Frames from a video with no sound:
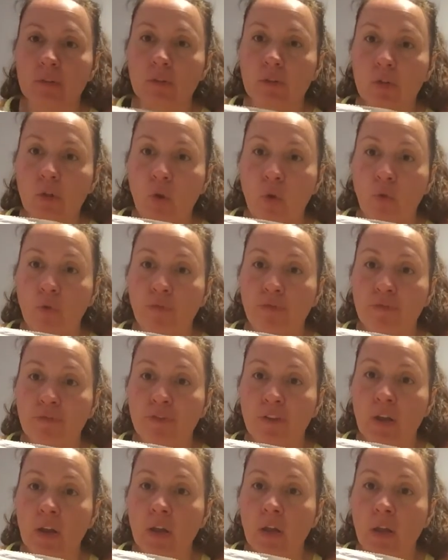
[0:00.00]
loaf
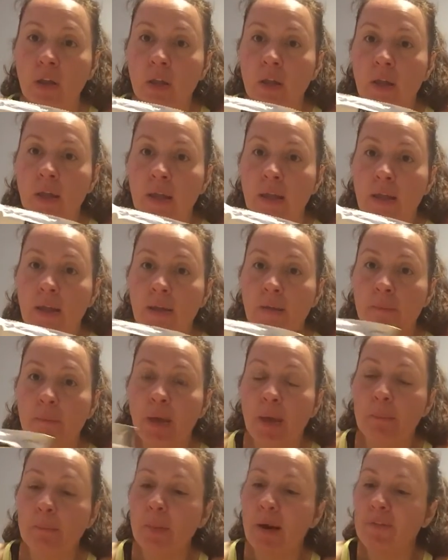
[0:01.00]

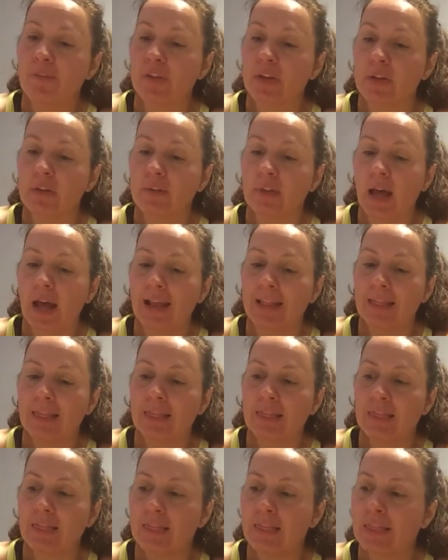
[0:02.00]
and muffins. I
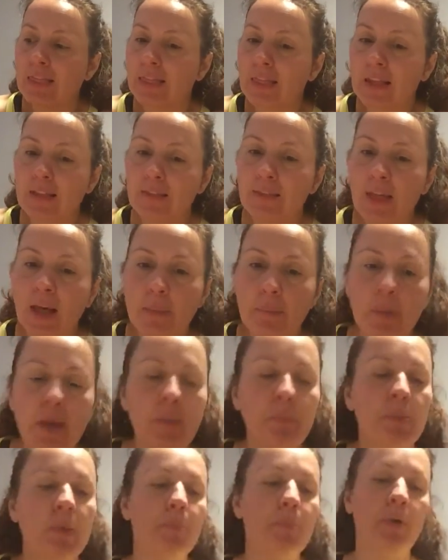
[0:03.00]
think that
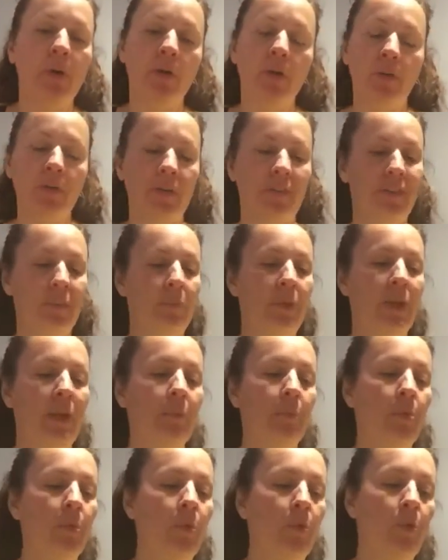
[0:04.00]
might be part of the
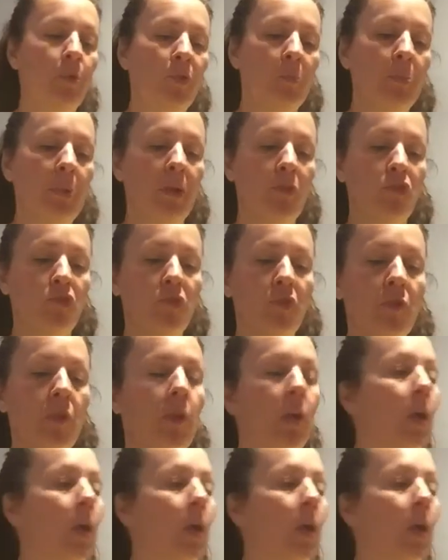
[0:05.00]
September special.